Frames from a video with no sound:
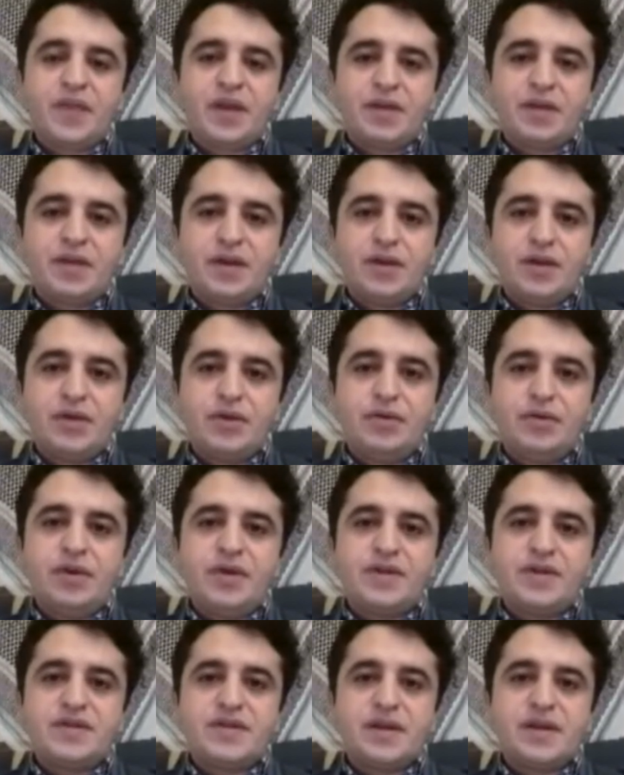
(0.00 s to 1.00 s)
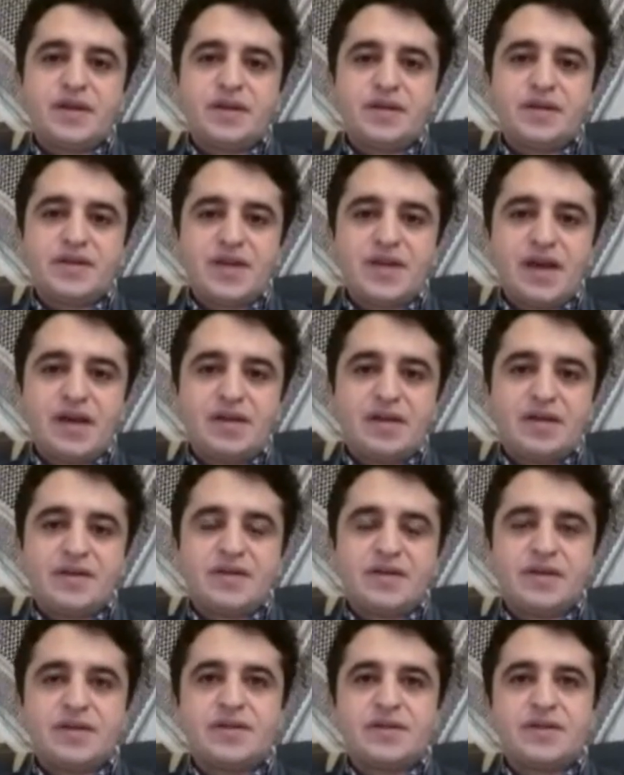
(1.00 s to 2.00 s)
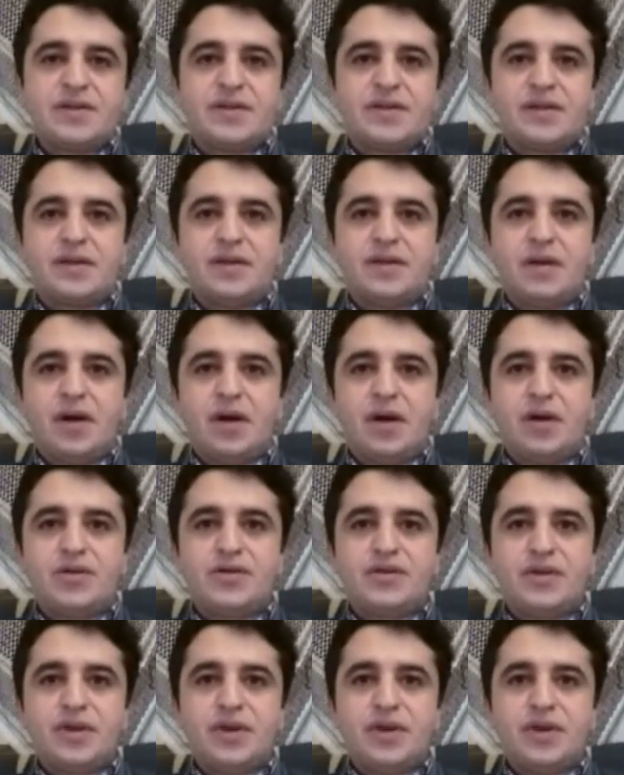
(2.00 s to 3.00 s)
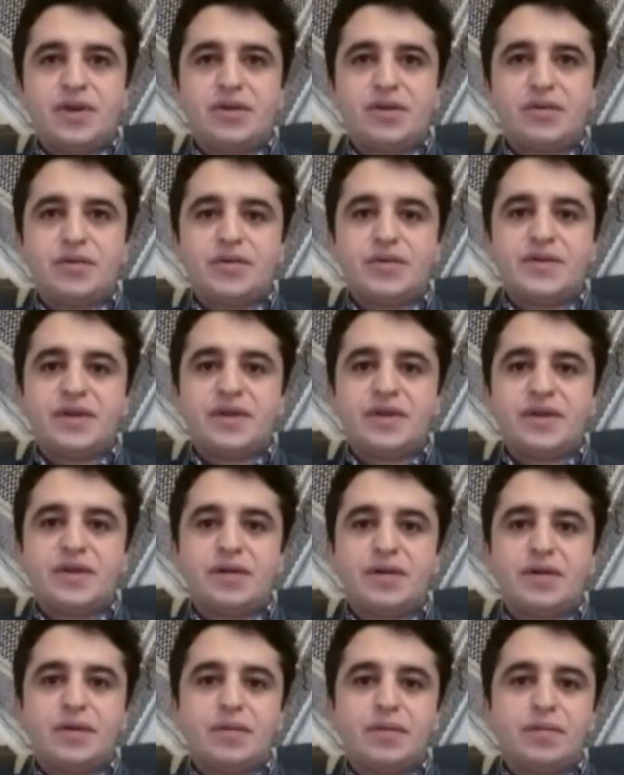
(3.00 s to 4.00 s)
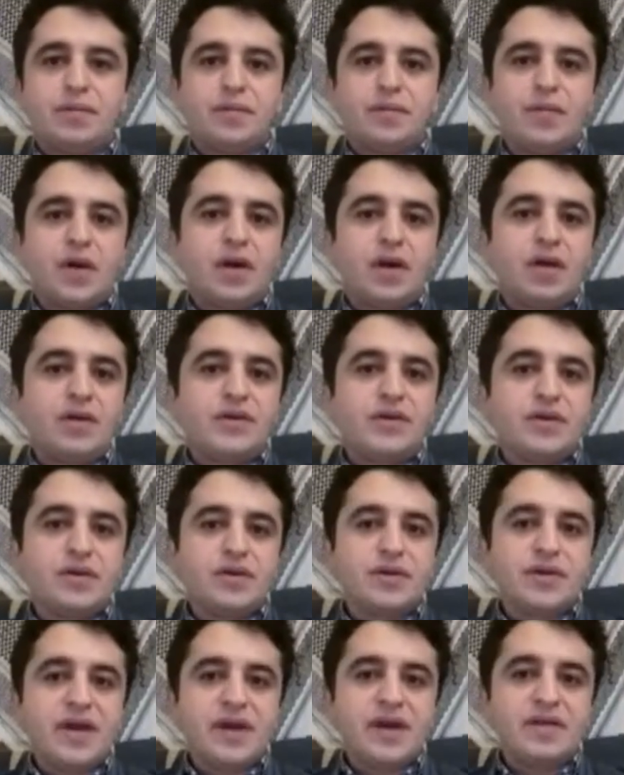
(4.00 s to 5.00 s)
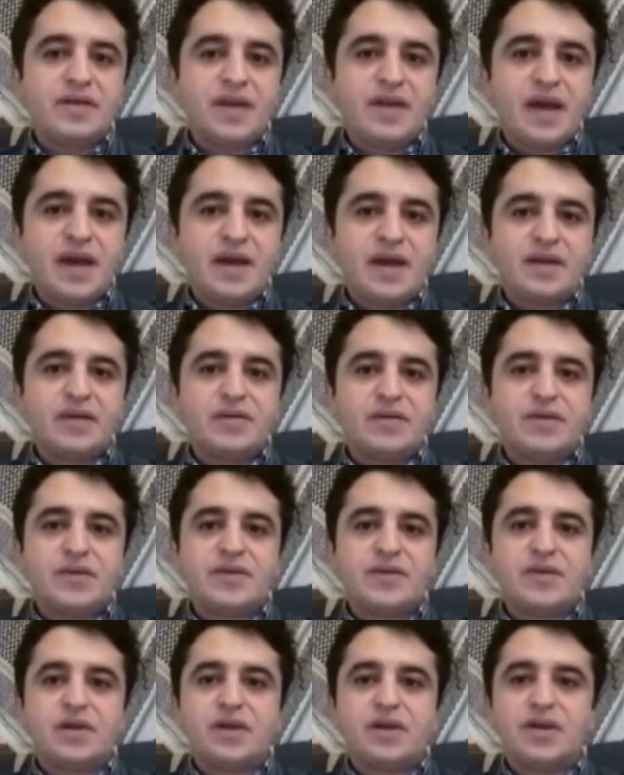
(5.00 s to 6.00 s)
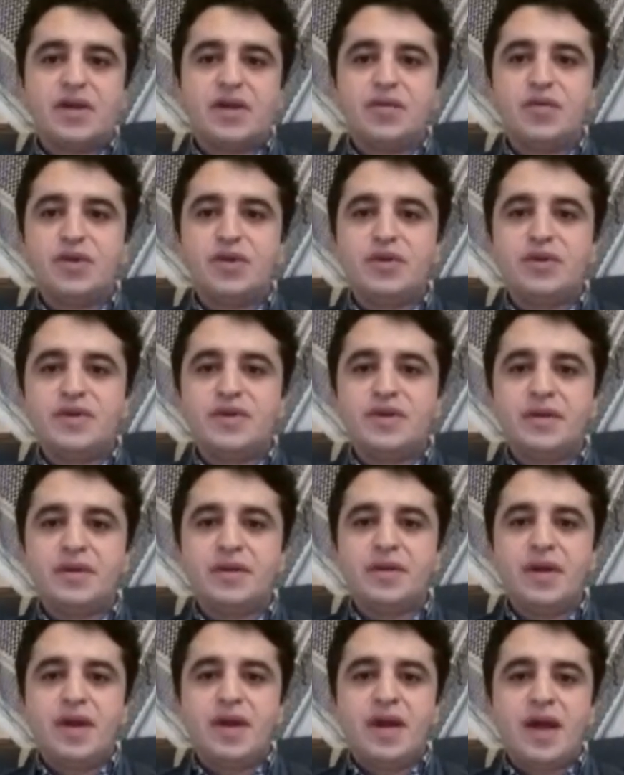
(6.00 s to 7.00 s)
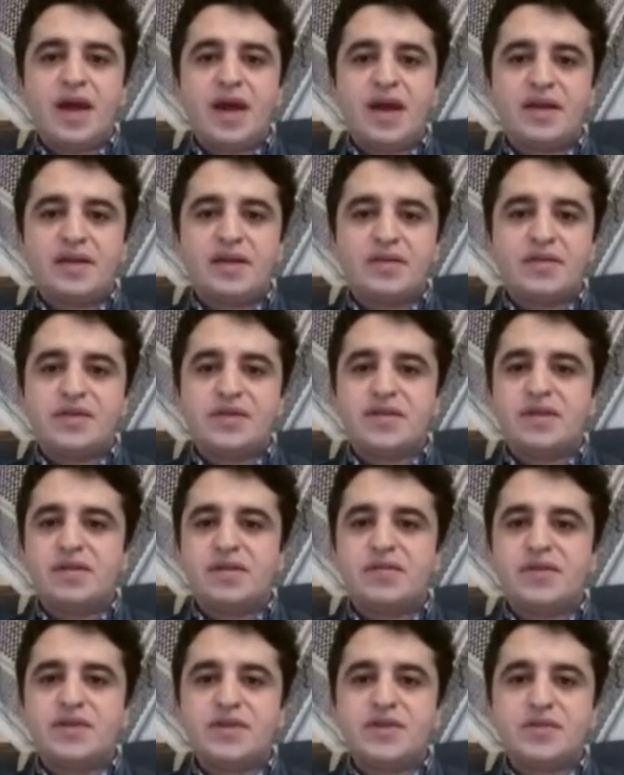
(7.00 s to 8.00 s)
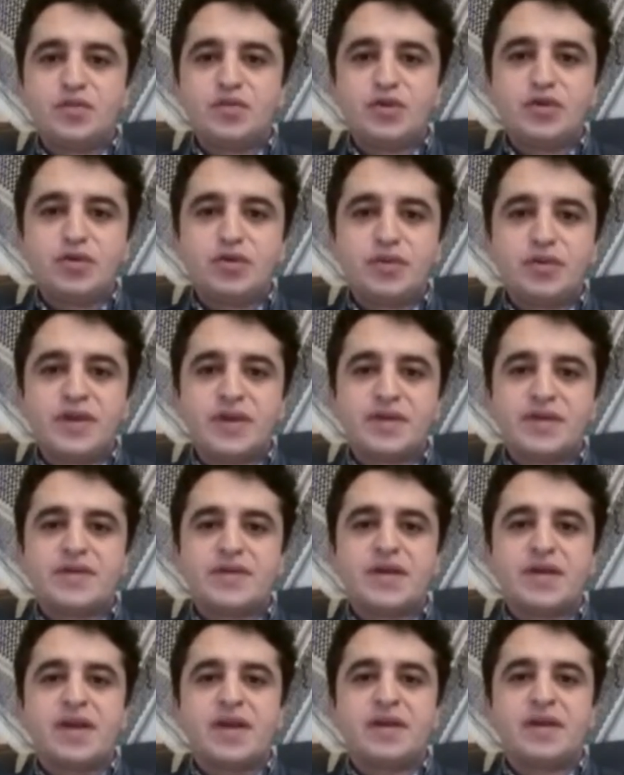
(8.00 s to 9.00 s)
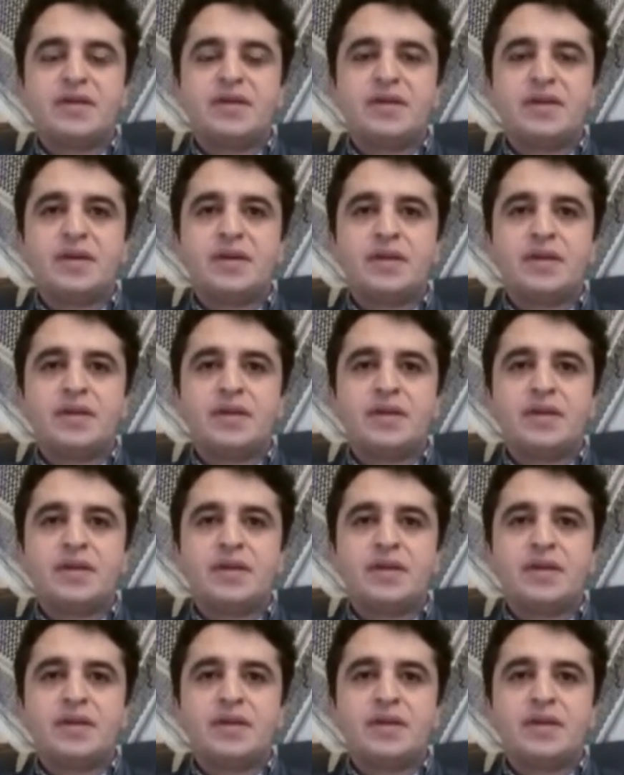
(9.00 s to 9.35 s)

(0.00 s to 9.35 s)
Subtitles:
the U.S. and its allies. It also includes all solidarity activists, all community activists, leftist movements, and